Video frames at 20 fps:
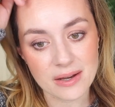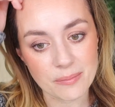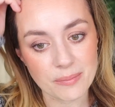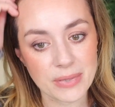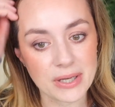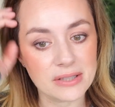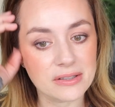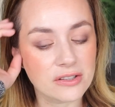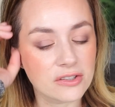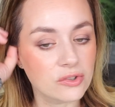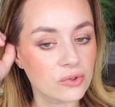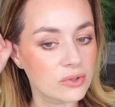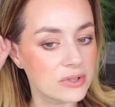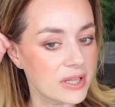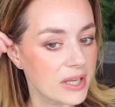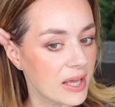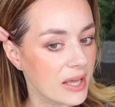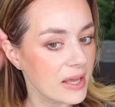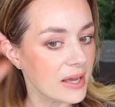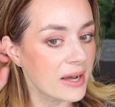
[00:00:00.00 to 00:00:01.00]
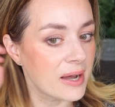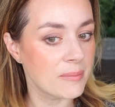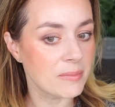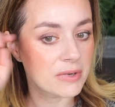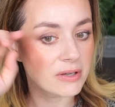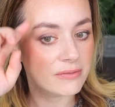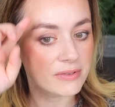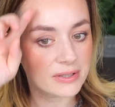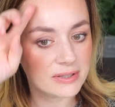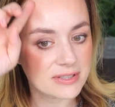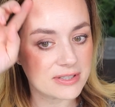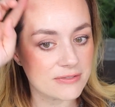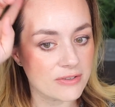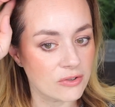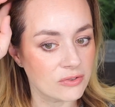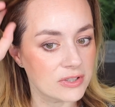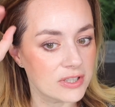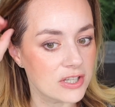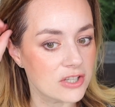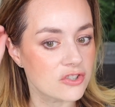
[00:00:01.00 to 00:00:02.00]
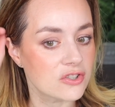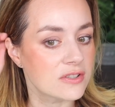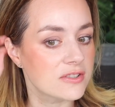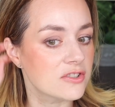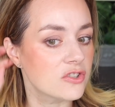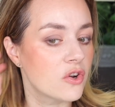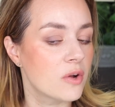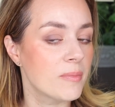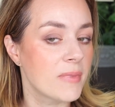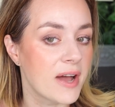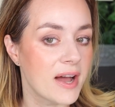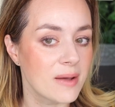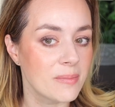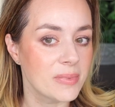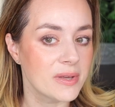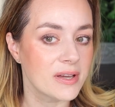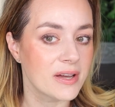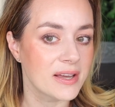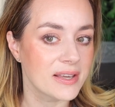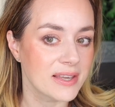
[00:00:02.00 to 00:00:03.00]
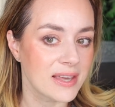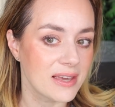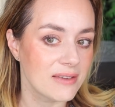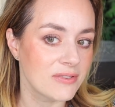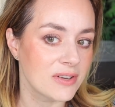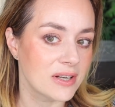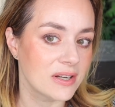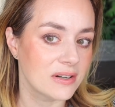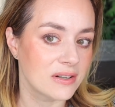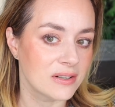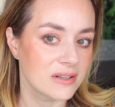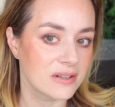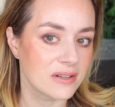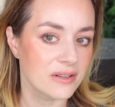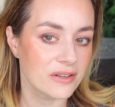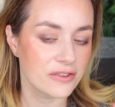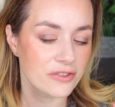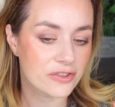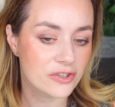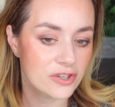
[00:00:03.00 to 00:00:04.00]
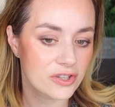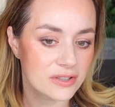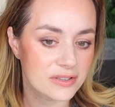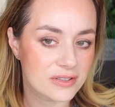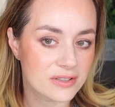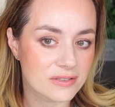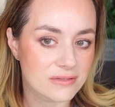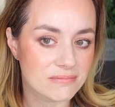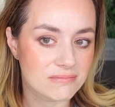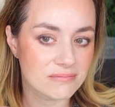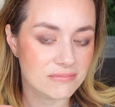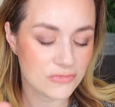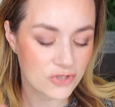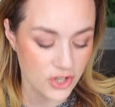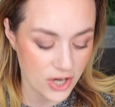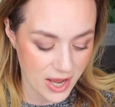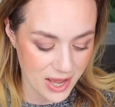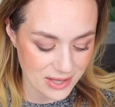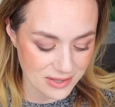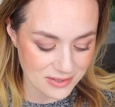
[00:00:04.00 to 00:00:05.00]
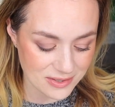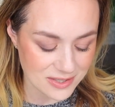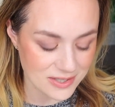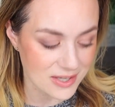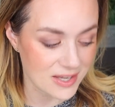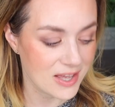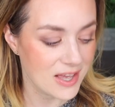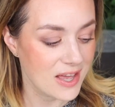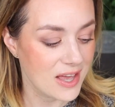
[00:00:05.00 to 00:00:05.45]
But today I'm loving this foundation, so I'm happy I gave it a third chance.